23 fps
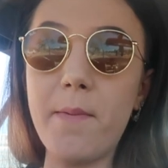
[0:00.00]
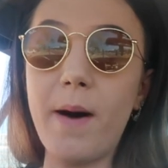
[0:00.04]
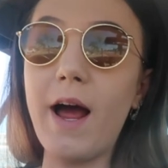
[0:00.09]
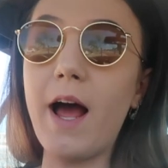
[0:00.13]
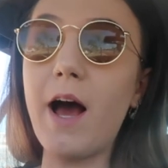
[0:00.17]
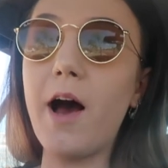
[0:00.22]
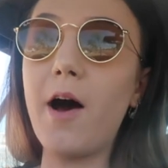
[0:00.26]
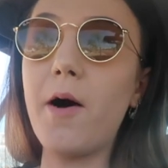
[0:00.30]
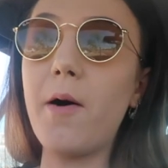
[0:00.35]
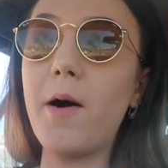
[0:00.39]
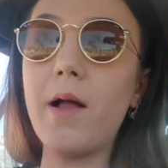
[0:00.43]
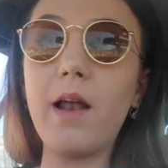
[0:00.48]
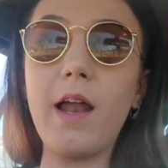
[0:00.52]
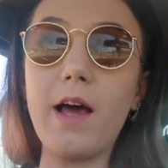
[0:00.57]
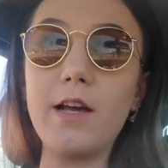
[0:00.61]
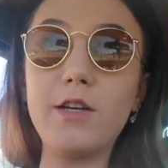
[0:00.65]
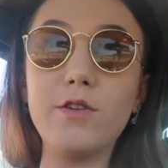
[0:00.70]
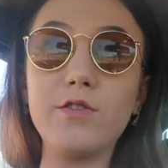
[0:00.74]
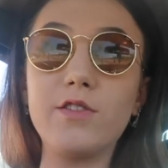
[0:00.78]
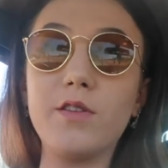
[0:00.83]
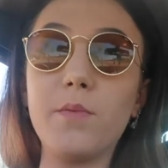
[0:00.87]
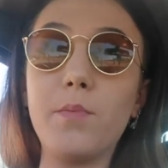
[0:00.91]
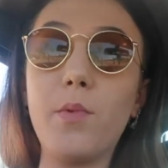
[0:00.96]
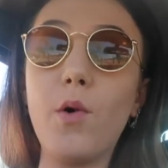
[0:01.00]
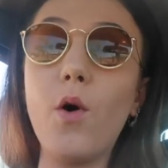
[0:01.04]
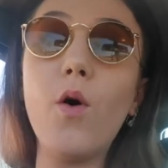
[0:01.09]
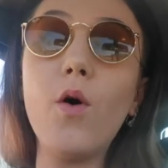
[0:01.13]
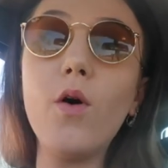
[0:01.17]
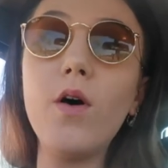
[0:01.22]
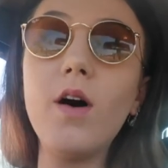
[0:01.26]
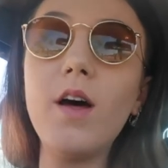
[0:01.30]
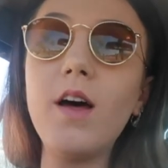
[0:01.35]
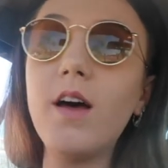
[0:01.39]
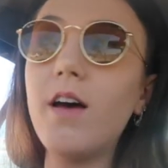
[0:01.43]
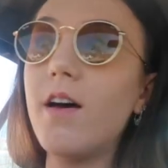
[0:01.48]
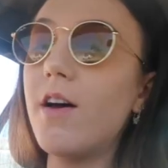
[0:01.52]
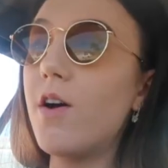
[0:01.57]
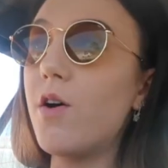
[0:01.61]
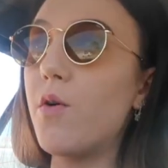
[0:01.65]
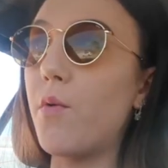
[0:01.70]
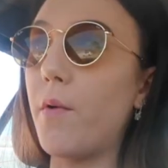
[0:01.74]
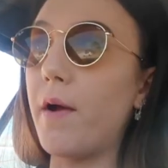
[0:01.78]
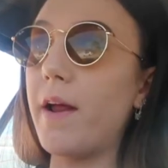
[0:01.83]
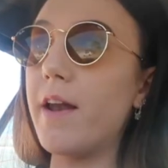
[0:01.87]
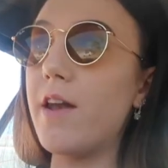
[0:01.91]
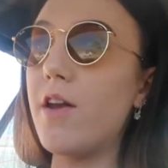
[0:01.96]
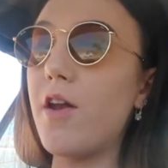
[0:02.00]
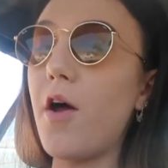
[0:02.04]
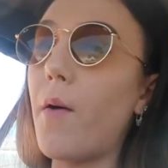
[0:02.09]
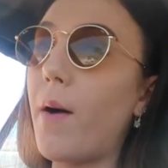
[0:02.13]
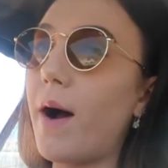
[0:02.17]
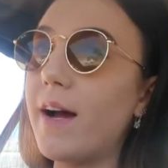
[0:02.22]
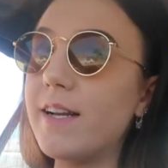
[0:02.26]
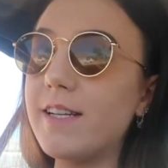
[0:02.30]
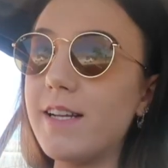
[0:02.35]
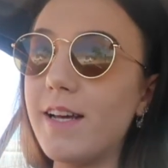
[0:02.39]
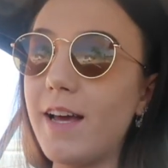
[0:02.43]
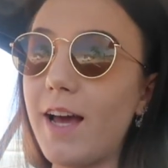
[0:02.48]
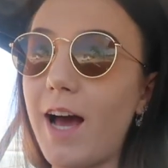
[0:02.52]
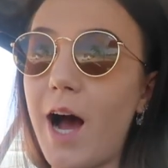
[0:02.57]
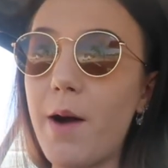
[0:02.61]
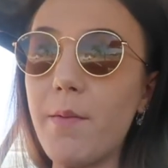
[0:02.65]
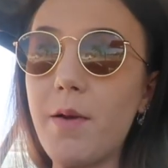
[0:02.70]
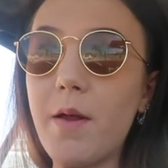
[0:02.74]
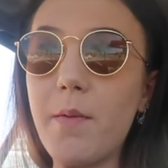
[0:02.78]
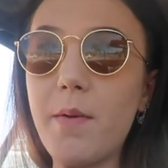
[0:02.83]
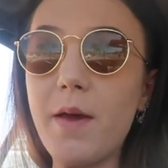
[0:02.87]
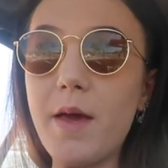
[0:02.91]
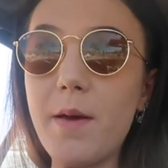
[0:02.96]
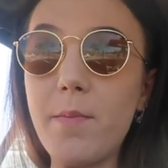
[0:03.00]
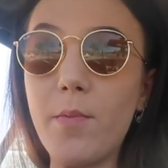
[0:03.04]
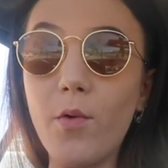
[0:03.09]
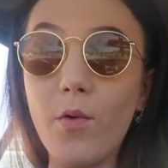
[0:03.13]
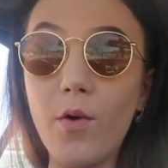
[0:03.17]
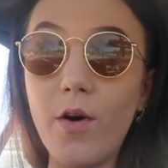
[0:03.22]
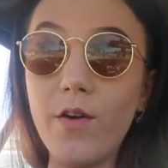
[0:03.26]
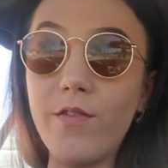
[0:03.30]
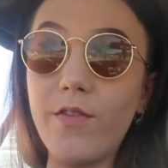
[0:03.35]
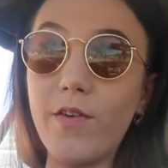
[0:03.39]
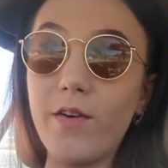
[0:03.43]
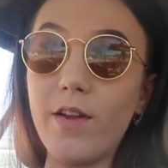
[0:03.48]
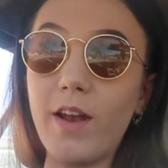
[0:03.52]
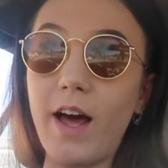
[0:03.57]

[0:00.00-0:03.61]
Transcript: by how, like, your support. We had no idea how many people have,